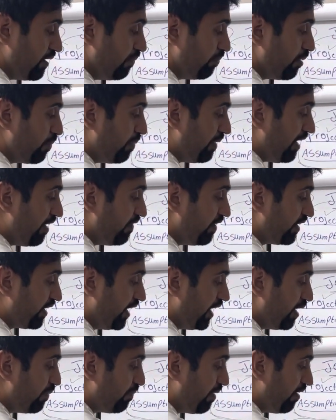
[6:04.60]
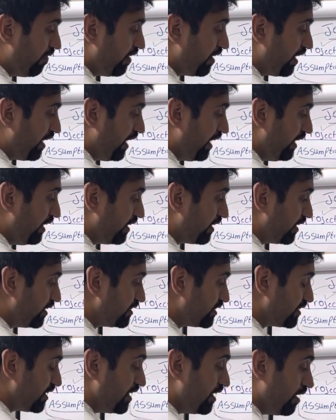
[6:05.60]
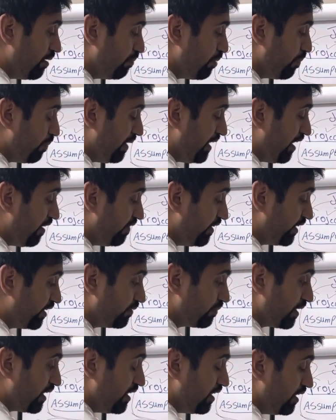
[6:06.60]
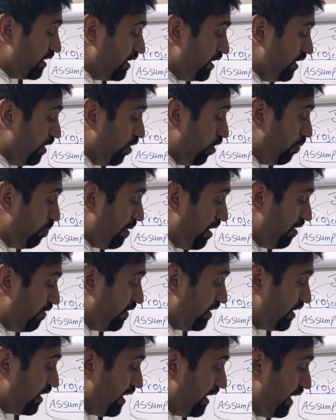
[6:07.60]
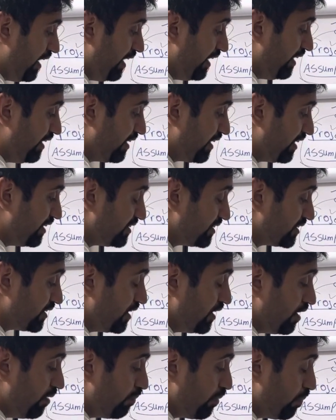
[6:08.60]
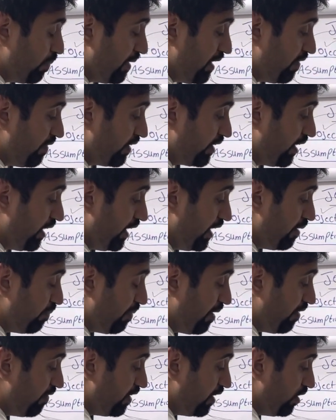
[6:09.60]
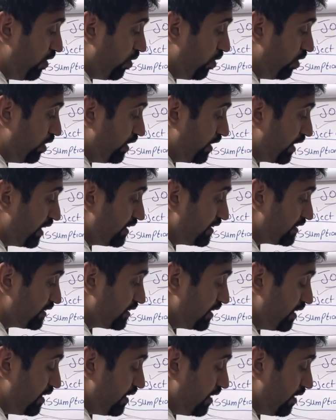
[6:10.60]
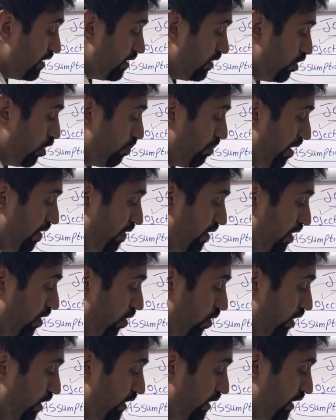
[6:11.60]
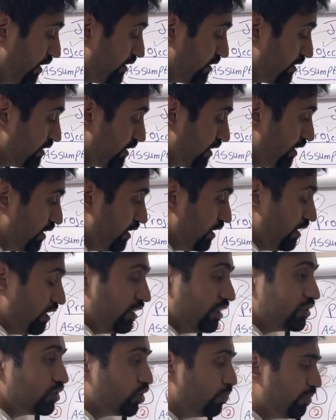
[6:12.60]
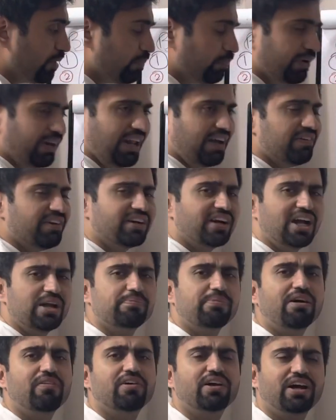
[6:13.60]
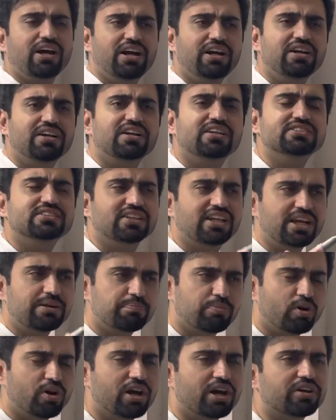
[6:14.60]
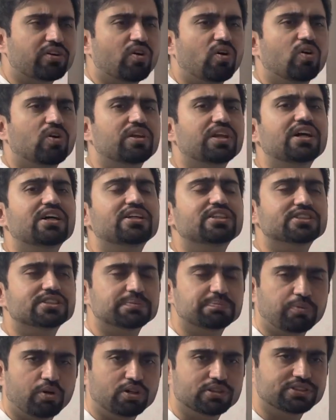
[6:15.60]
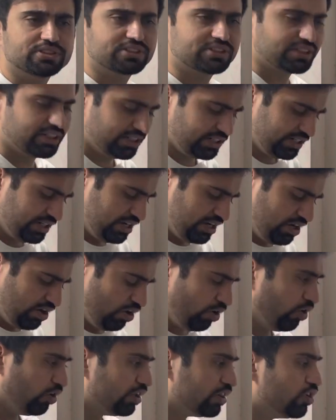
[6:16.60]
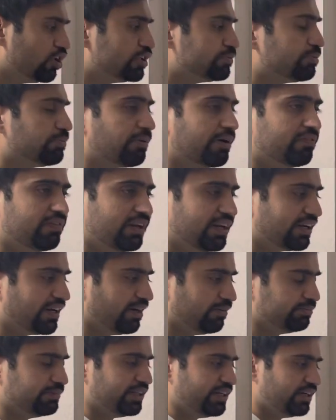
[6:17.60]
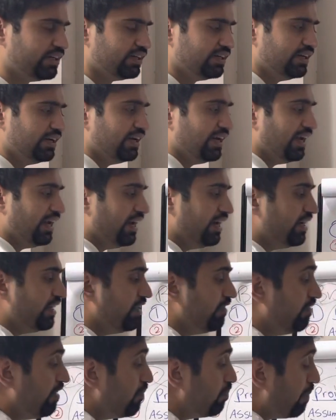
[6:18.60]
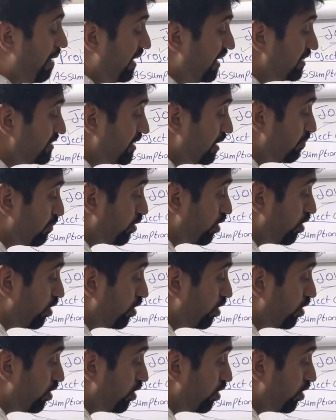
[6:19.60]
People having high power, high interest. People having low power, high interest. People having high power, low interest. Low power, low interest. So people having high power, high interest, like product owner, sponsor, all those people will come there and he will manage them